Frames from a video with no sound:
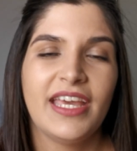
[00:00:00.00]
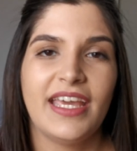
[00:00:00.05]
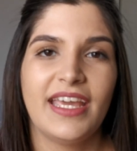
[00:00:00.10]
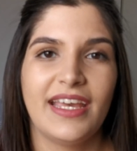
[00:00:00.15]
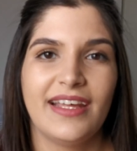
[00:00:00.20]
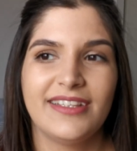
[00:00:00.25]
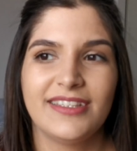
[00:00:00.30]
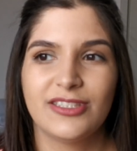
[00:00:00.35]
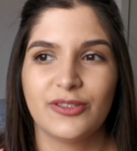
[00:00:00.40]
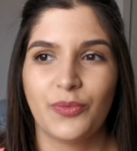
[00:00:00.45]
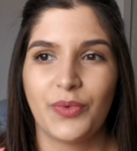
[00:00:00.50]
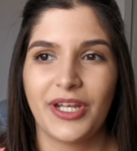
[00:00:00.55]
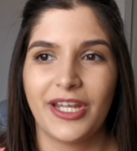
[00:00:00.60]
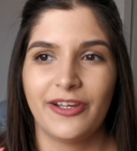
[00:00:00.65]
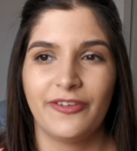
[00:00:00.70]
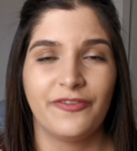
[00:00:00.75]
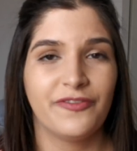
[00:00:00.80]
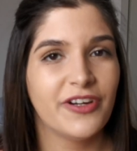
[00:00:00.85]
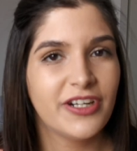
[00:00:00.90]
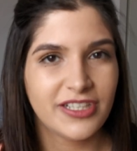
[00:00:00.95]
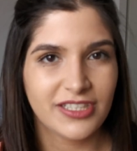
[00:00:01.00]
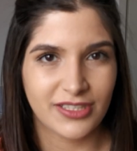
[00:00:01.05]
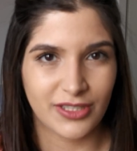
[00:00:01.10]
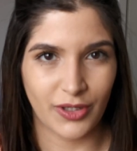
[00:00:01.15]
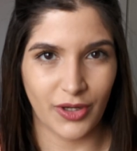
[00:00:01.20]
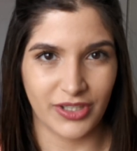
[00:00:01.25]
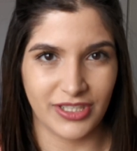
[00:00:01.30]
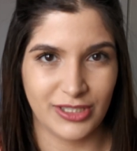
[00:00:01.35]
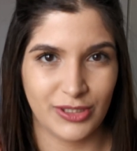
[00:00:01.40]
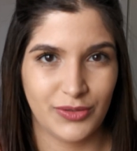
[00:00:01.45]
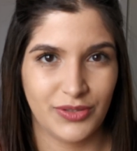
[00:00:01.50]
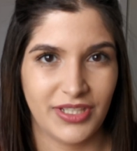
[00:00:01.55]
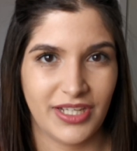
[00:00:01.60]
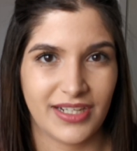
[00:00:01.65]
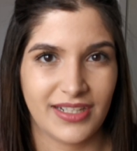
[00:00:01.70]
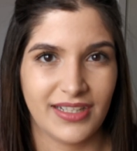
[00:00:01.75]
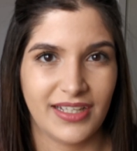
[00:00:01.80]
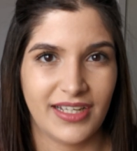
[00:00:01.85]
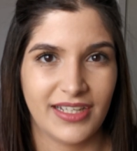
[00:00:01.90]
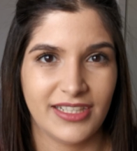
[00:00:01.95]
And when I first got into the
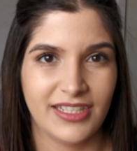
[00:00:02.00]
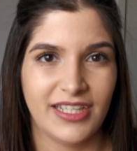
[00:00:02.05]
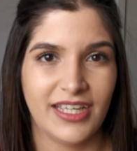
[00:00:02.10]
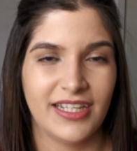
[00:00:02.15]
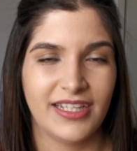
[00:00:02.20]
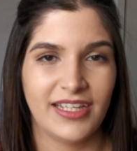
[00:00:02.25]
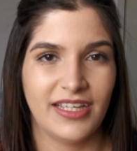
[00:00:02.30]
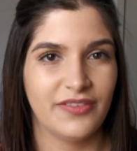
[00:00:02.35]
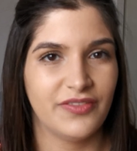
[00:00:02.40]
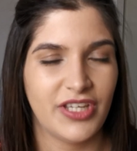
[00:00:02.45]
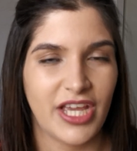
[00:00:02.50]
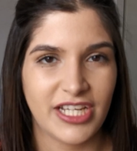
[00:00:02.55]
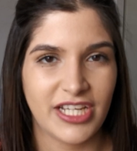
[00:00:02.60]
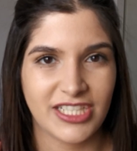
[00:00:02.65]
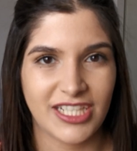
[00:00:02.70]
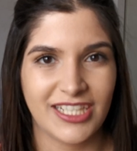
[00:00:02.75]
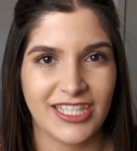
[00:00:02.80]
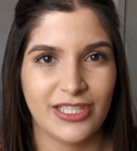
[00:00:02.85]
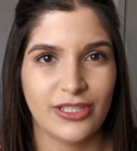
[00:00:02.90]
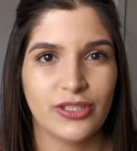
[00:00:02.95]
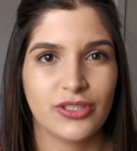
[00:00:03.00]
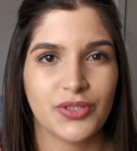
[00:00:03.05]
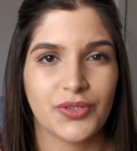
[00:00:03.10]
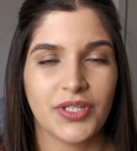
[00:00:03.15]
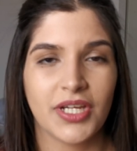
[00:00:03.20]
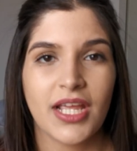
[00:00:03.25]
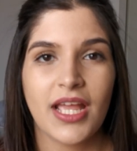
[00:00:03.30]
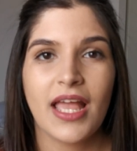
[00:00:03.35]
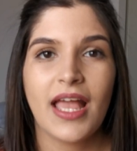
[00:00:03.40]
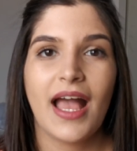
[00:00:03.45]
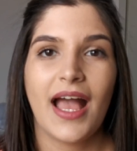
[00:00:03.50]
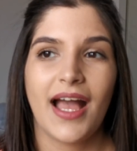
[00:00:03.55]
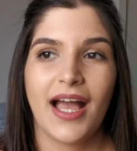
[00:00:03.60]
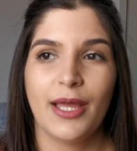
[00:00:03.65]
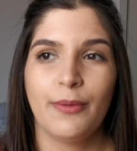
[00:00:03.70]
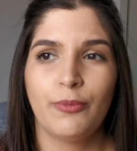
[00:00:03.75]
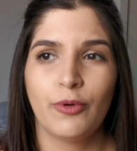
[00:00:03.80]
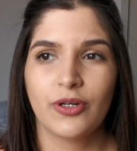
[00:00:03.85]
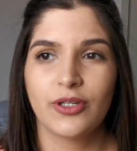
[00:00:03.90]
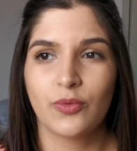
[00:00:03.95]
airline and aviation industry,
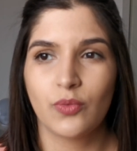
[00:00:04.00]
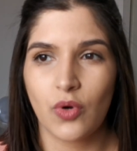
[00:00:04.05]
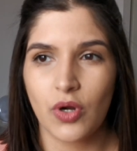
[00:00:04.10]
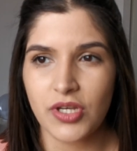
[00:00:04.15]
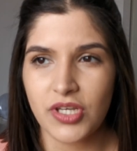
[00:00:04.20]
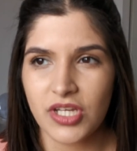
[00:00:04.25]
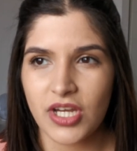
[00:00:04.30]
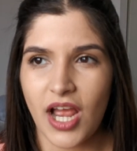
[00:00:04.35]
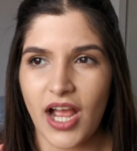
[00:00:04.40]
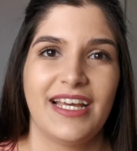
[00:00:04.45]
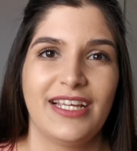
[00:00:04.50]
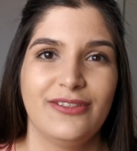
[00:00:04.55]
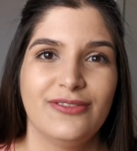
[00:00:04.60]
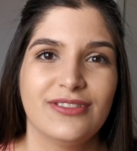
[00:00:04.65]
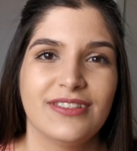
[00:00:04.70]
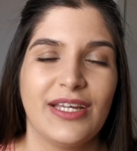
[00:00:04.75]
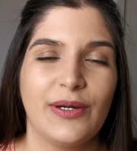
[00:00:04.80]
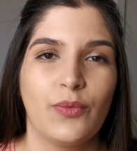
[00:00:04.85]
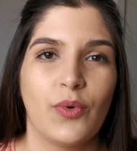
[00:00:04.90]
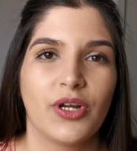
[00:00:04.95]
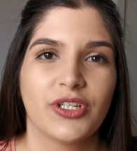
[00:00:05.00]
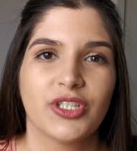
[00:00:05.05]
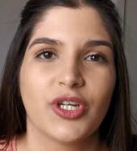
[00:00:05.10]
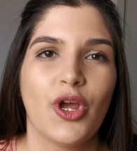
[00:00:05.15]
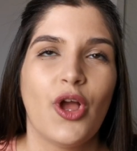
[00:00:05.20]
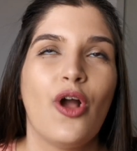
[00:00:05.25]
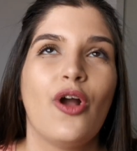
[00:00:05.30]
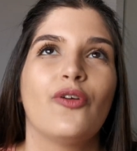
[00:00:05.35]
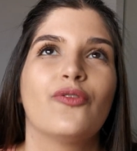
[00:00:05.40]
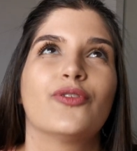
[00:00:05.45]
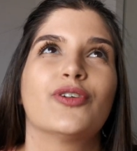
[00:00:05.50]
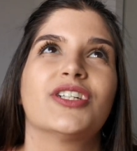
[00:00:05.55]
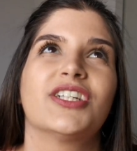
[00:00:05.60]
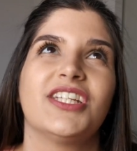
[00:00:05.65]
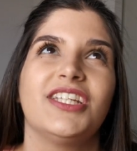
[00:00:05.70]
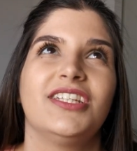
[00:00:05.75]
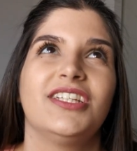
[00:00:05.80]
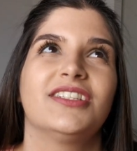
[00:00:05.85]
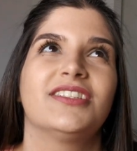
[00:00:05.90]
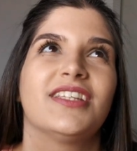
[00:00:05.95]
I bought a watch and I used that watch for
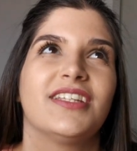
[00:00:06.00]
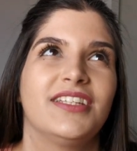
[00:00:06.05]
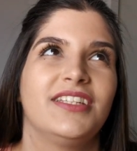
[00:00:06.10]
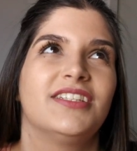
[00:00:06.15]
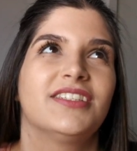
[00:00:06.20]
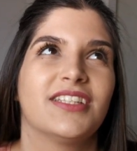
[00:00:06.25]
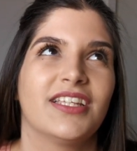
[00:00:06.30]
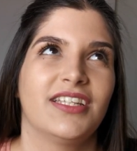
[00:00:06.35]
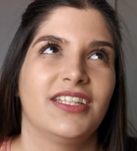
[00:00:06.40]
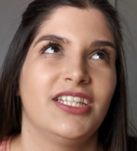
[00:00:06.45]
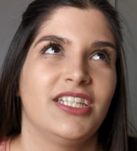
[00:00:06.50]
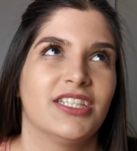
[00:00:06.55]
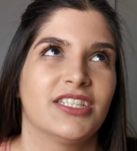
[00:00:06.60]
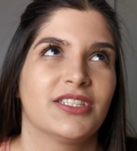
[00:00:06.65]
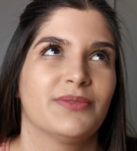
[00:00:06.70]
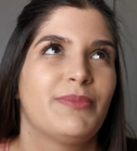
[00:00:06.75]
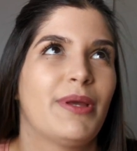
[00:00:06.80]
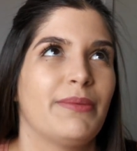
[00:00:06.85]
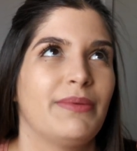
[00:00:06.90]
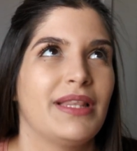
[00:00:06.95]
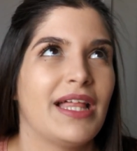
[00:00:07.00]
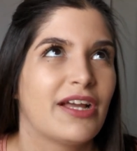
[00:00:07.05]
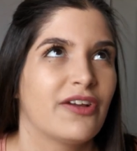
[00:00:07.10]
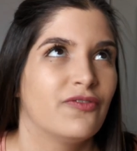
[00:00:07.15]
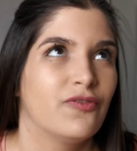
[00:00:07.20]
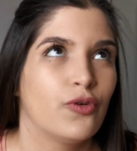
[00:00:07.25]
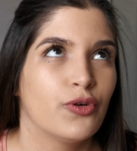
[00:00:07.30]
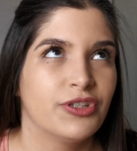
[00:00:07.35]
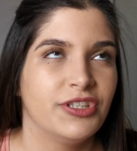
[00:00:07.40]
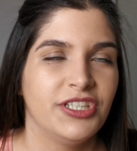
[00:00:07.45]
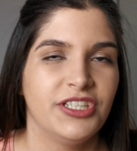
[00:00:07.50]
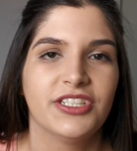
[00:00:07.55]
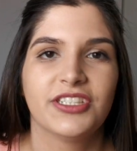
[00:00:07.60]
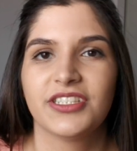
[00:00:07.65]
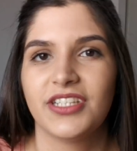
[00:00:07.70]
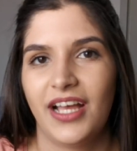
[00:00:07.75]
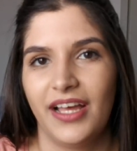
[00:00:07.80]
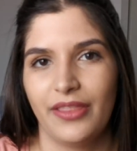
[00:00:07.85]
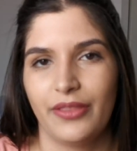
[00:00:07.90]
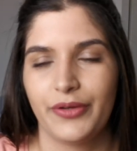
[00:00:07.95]
years and years and years, maybe like 4
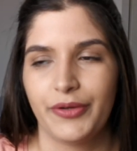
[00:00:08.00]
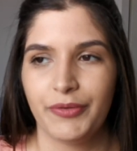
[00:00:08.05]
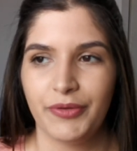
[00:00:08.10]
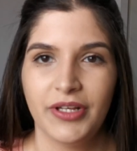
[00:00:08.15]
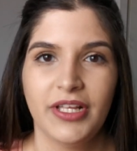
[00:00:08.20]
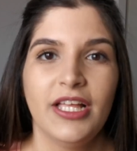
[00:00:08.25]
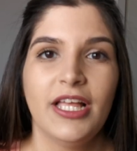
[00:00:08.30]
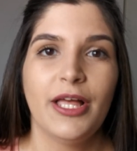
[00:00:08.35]
years, I don't know.